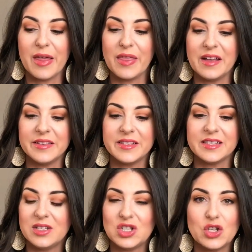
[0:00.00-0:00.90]
I think
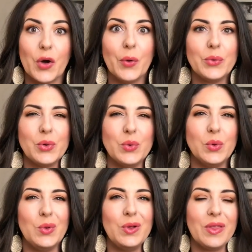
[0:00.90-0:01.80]
it's so
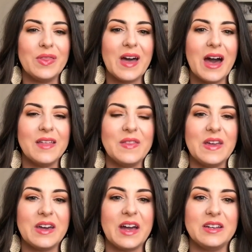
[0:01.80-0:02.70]
cool that
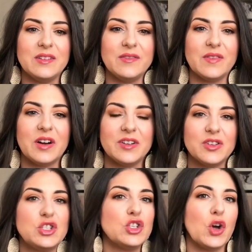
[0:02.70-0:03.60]
they kind of are
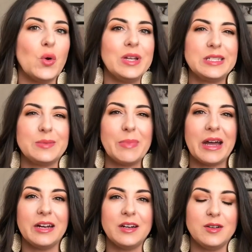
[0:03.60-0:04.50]
so
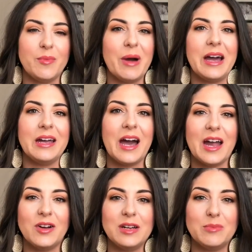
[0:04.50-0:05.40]
inspired by
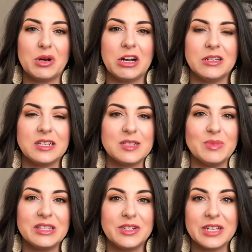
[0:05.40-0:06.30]
higher end products,
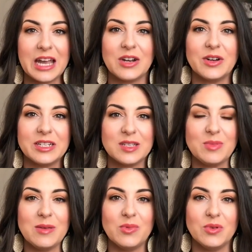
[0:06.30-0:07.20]
but they're catering to
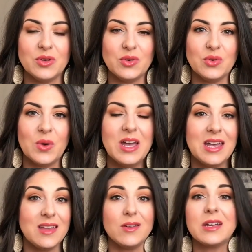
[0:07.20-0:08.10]
people who
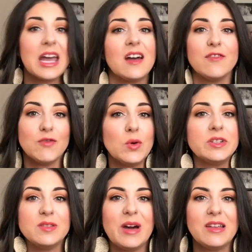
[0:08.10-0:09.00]
either can't
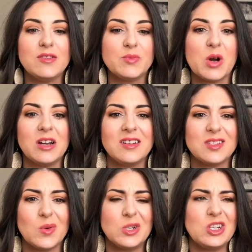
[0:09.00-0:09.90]
afford to buy those
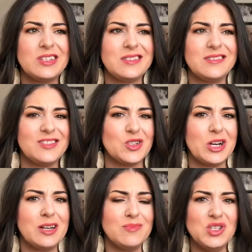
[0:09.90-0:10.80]
products or just
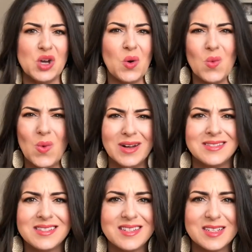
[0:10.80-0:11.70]
straight up don't
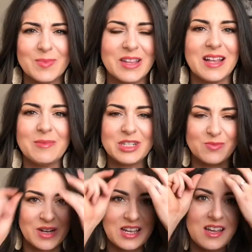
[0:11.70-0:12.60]
want to spend that
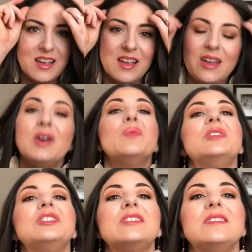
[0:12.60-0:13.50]
much money,
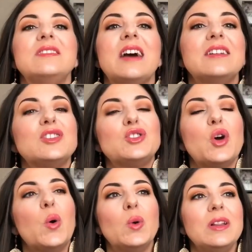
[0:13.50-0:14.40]
which that's
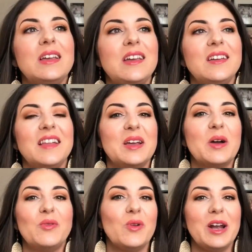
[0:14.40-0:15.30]
totally
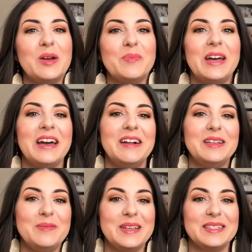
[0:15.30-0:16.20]
like right up my
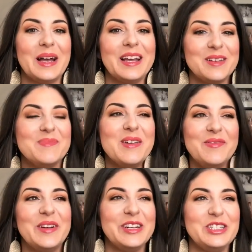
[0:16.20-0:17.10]
alley, because I can be
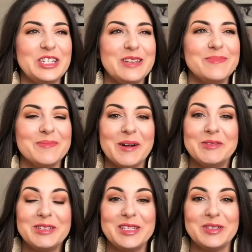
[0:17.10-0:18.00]
very cheap
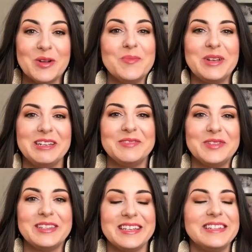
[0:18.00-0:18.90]
about so many
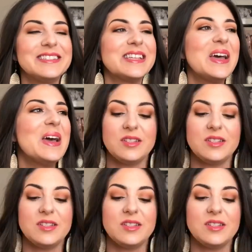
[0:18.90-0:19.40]
different things.